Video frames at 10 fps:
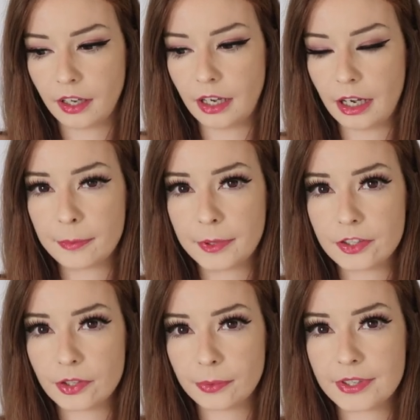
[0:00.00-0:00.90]
Um,
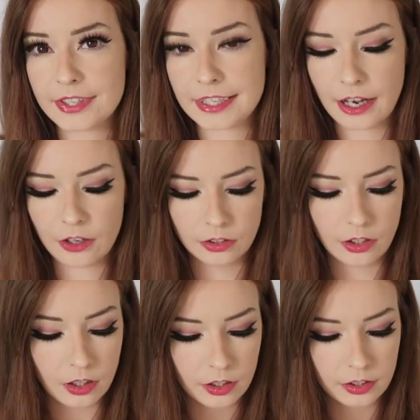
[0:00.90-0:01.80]
and so we'll see how
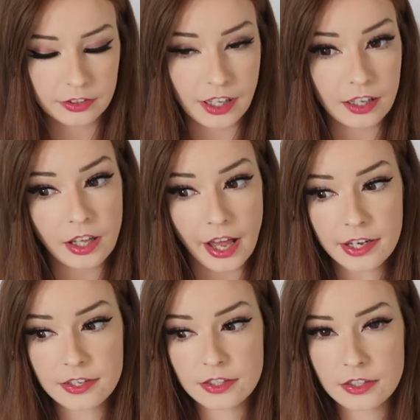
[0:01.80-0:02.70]
long that
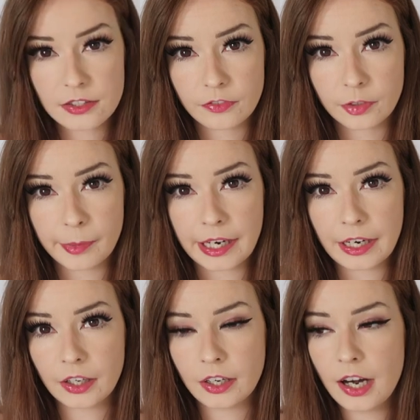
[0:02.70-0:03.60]
lasts for my
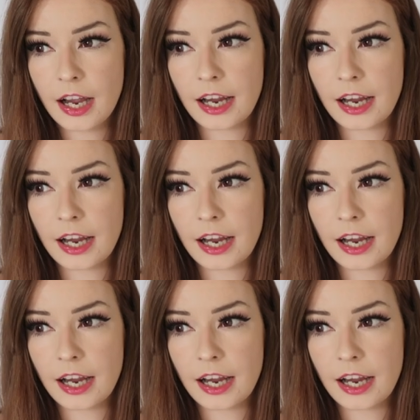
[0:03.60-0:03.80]
hair.